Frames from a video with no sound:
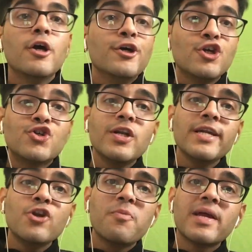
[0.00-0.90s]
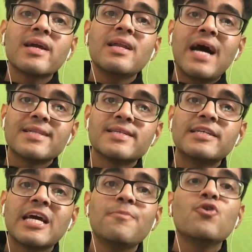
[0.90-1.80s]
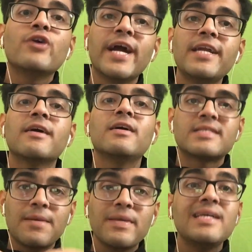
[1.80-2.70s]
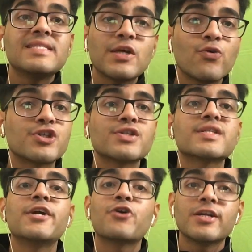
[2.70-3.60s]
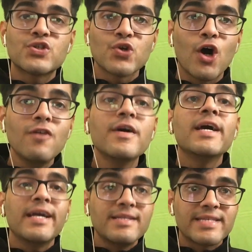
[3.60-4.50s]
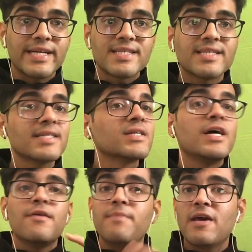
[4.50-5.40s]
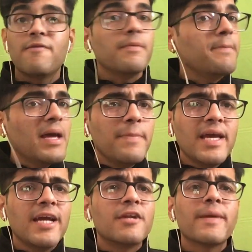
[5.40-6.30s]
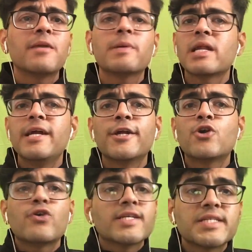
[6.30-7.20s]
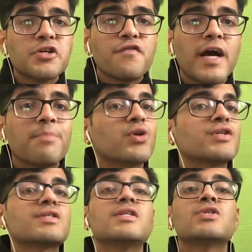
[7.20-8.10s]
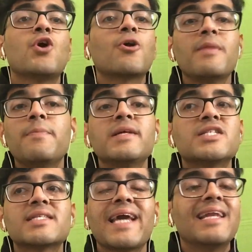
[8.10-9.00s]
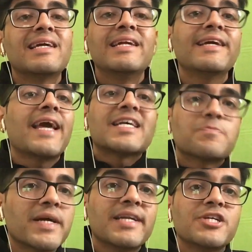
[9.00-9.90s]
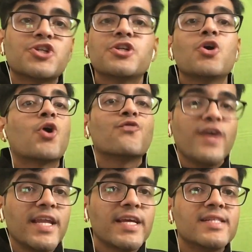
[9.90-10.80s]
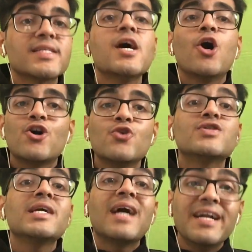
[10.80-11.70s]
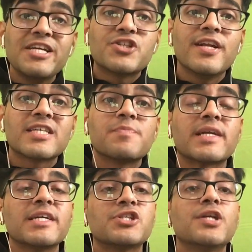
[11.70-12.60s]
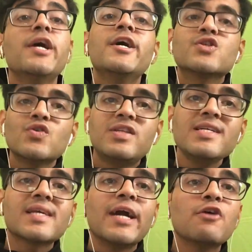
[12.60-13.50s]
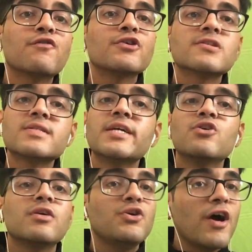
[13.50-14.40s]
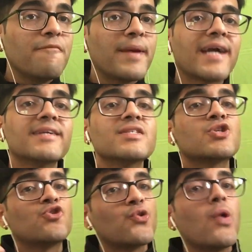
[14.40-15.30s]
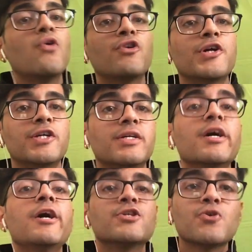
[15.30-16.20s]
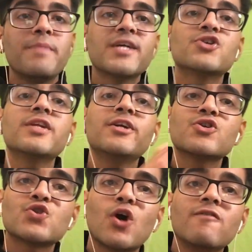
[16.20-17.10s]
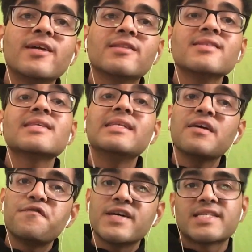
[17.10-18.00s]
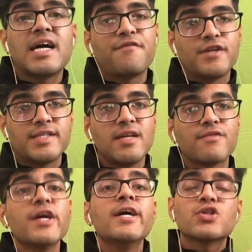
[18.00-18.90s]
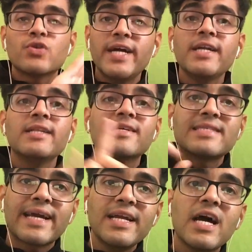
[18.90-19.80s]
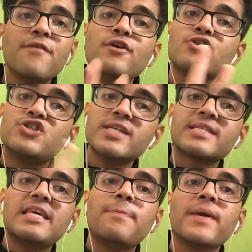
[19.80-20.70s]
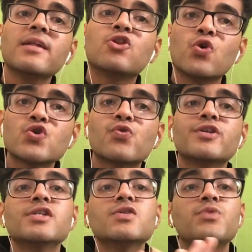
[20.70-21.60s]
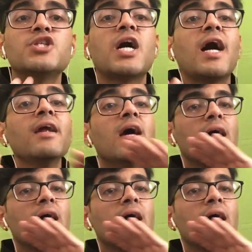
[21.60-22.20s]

Usually in numerical answer type, you get some easy questions that you can solve in statistics. Maybe it might be related to testing of hypothesis or maybe just calculating expectation or variance or using conditional expectation. So these kind of questions that you have practiced throughout your year. So make sure that you're solving this in the first half itself so that in the second half, you're just keeping those questions which are